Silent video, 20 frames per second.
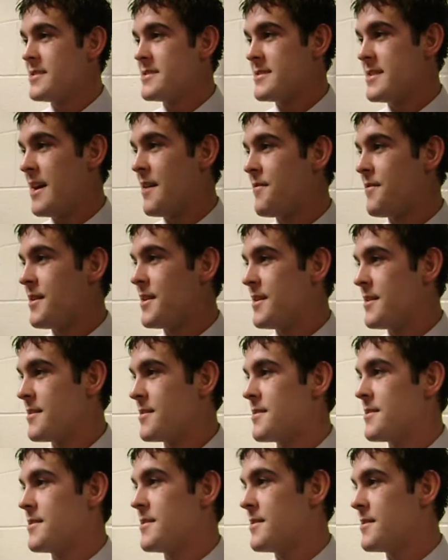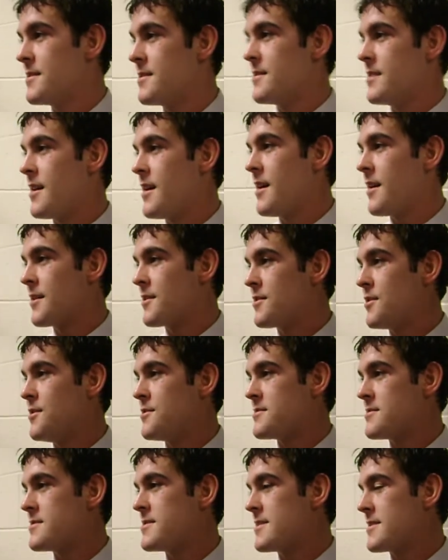This is definitely
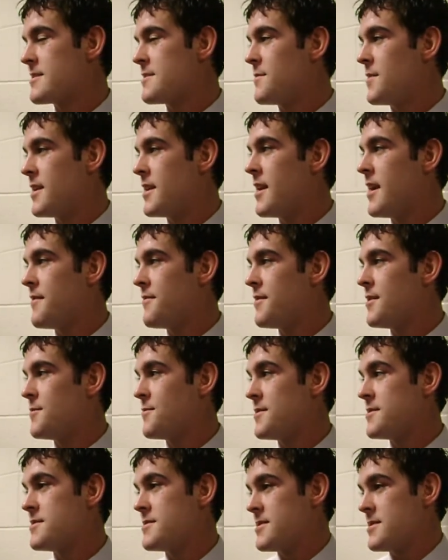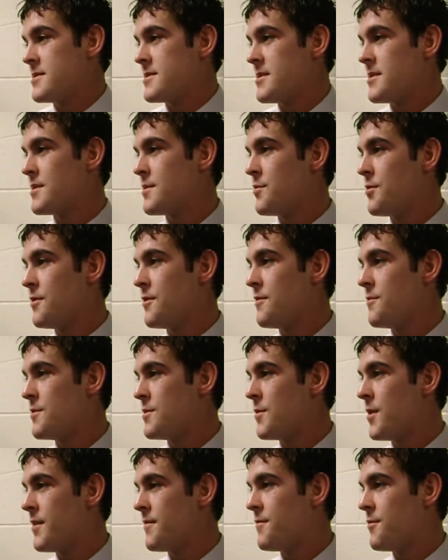close to 60-minute effort, which is proved. We
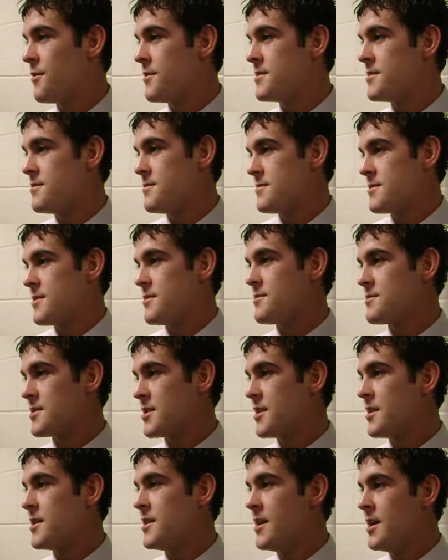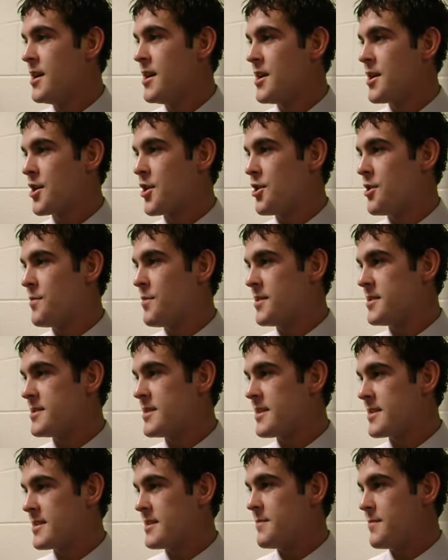won 4-2, so it was good. Good to put
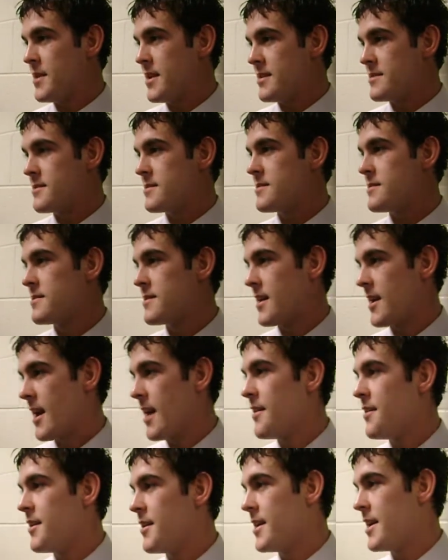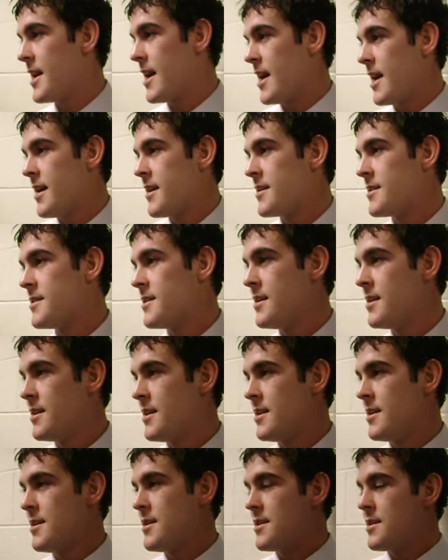60 minutes together, and
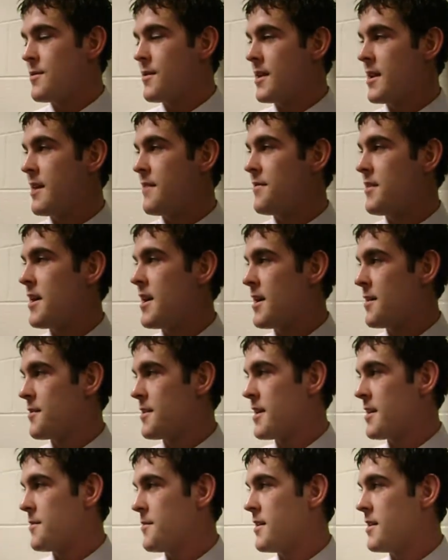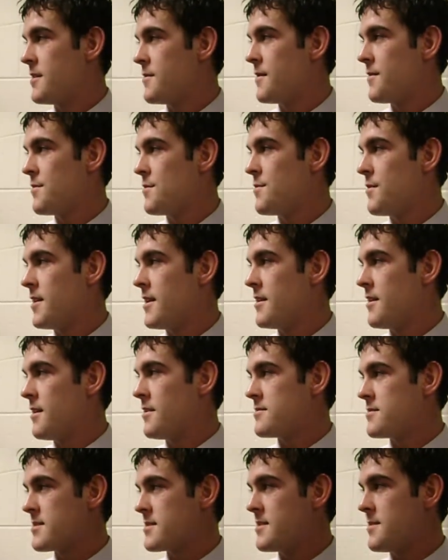we can definitely hang with anyone who played
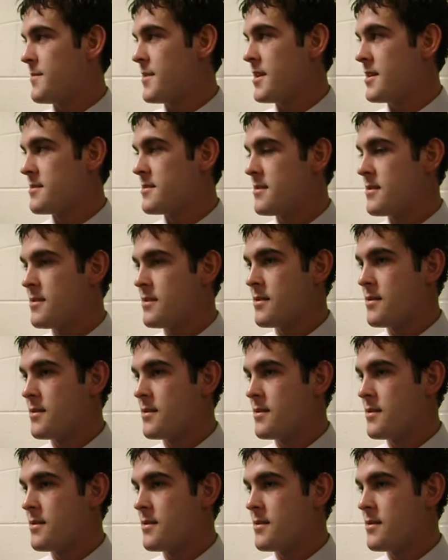all 60 minutes.